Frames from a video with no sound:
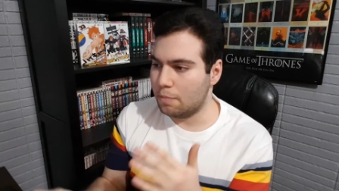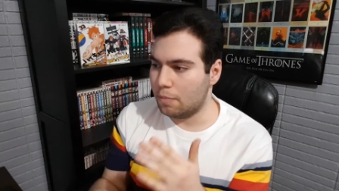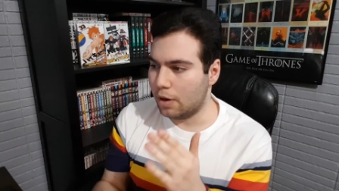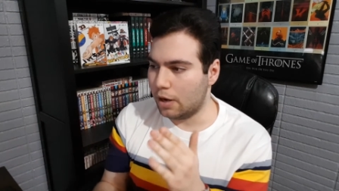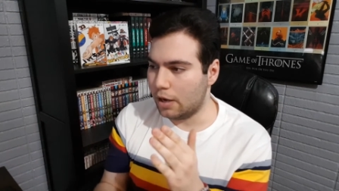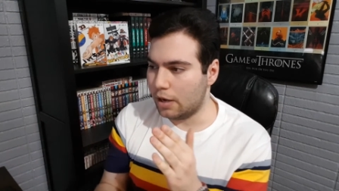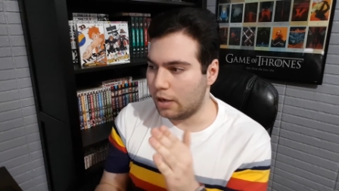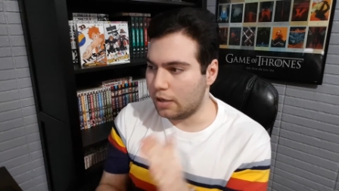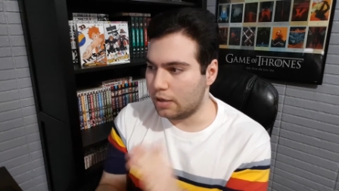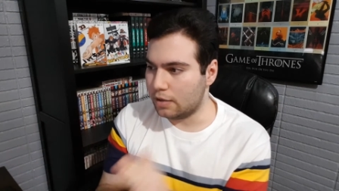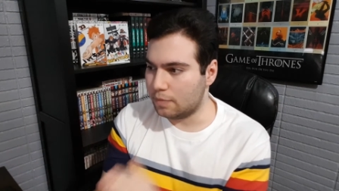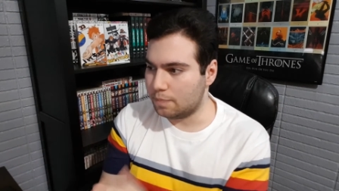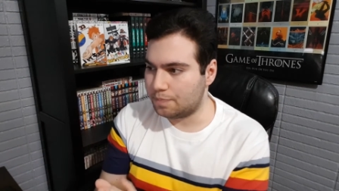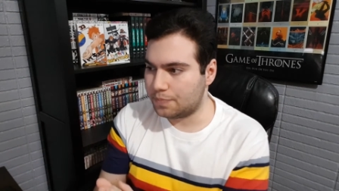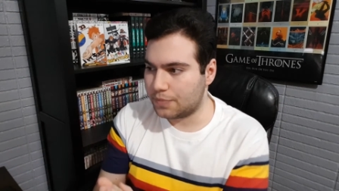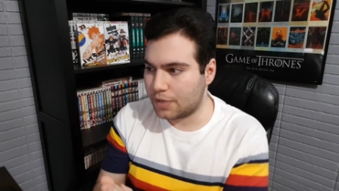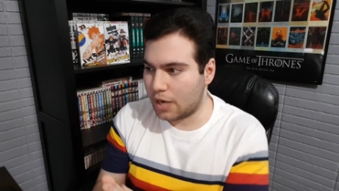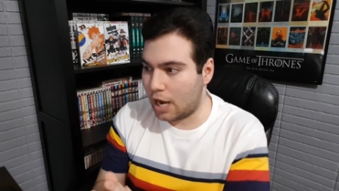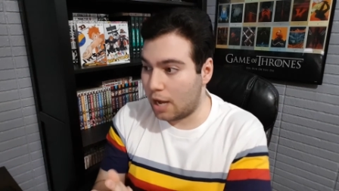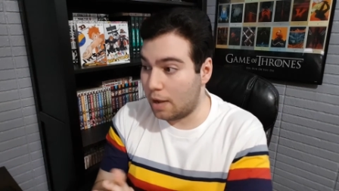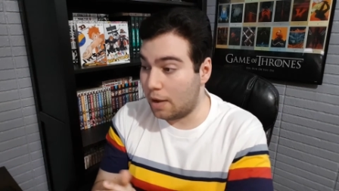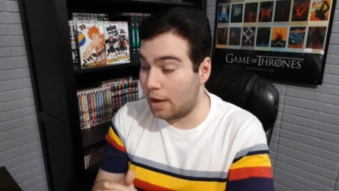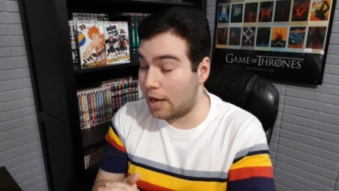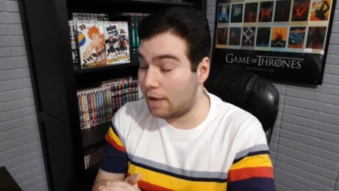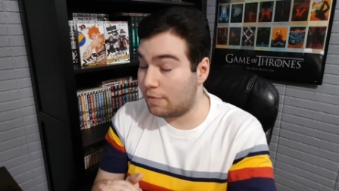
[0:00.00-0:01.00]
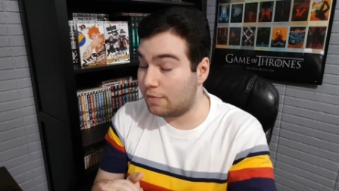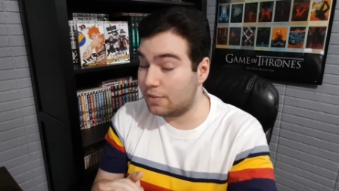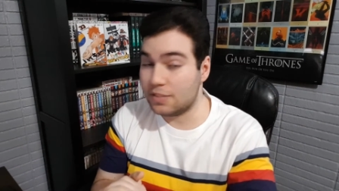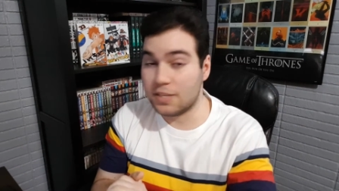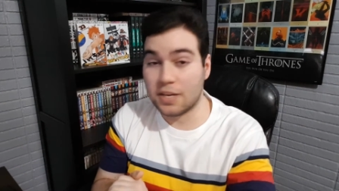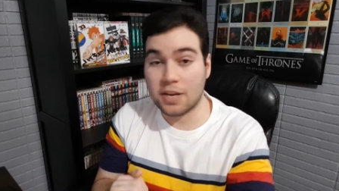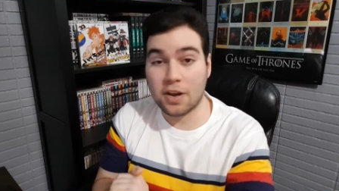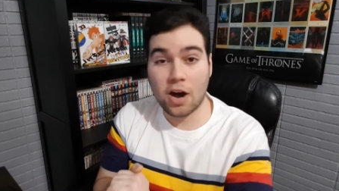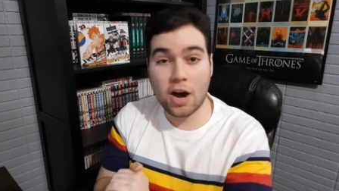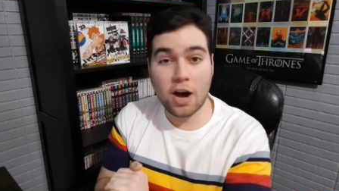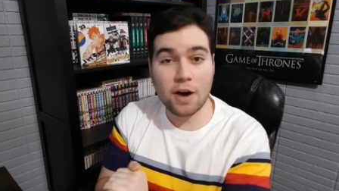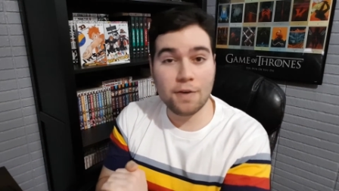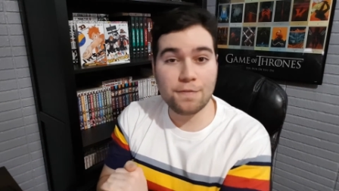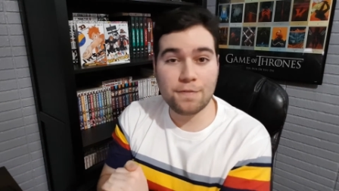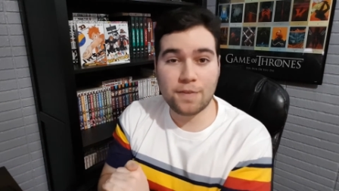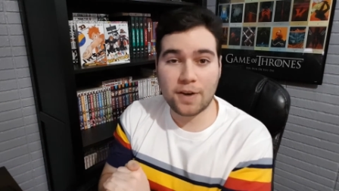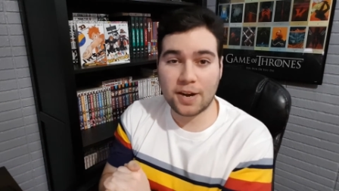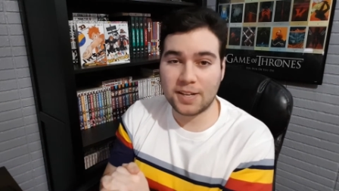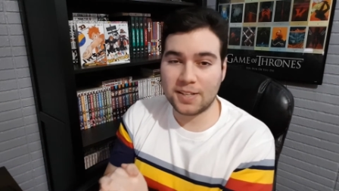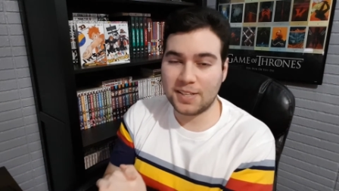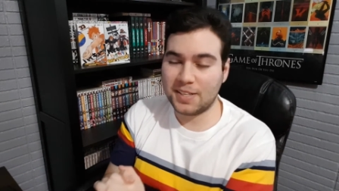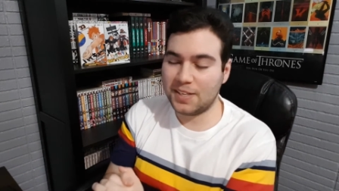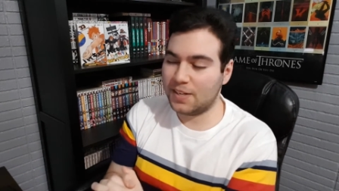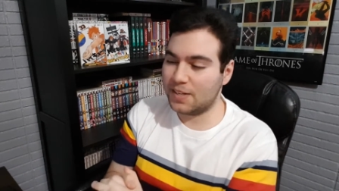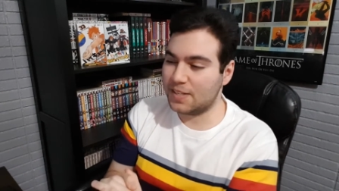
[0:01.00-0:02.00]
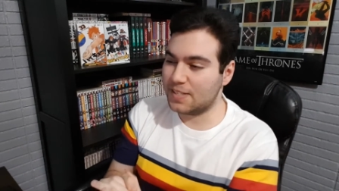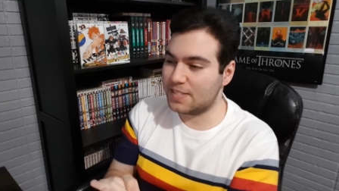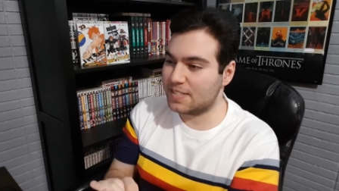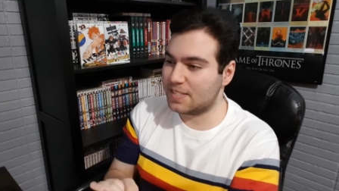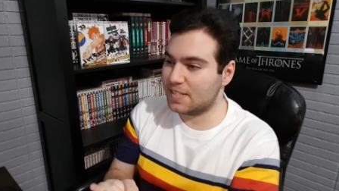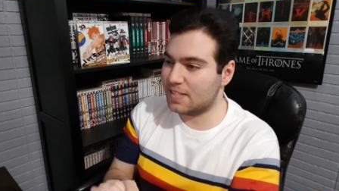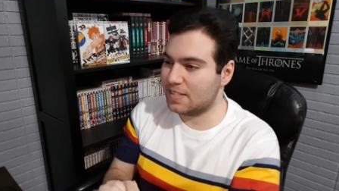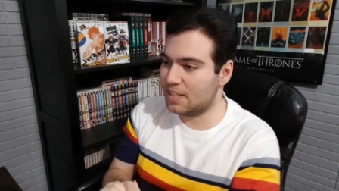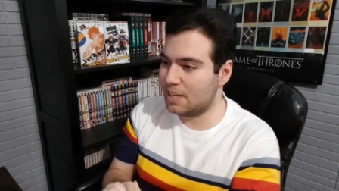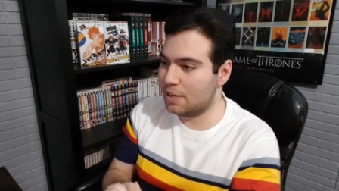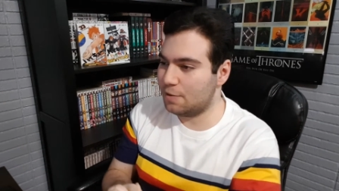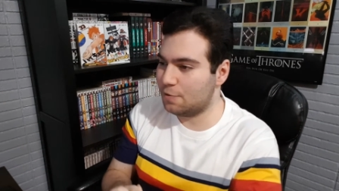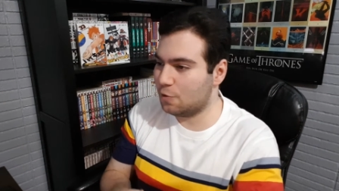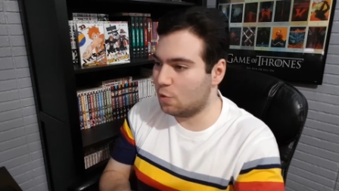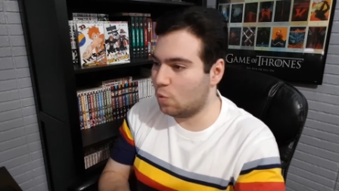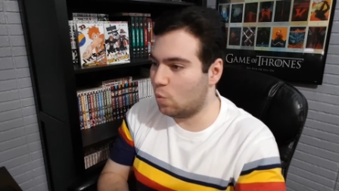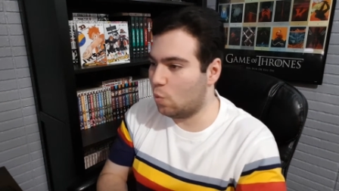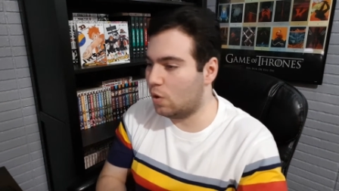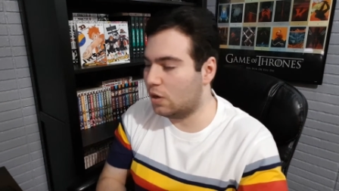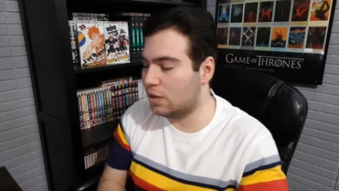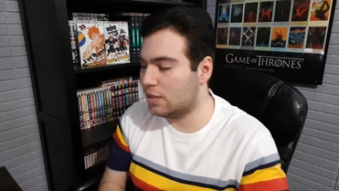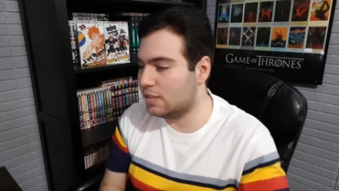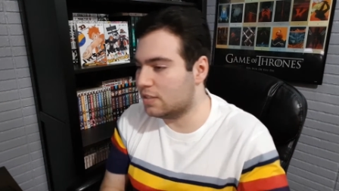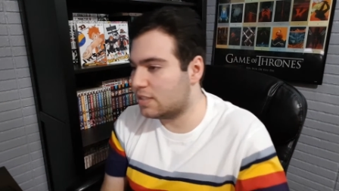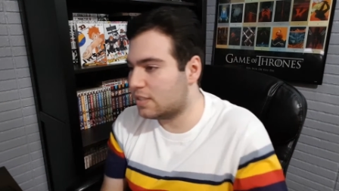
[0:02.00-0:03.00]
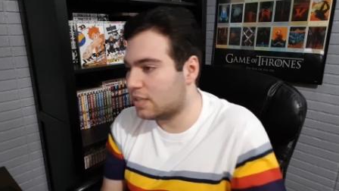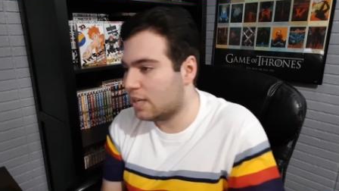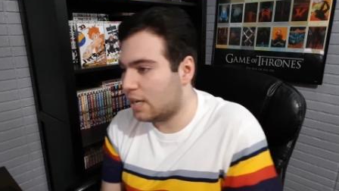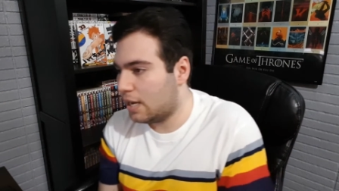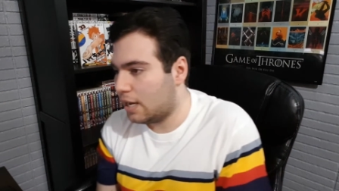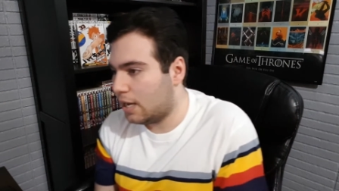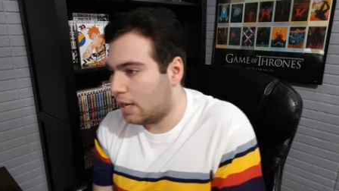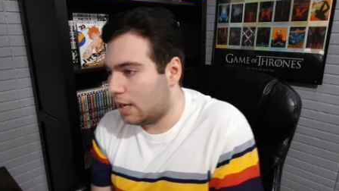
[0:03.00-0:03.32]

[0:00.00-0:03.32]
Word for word: but I have a day off finally on a Sunday for once.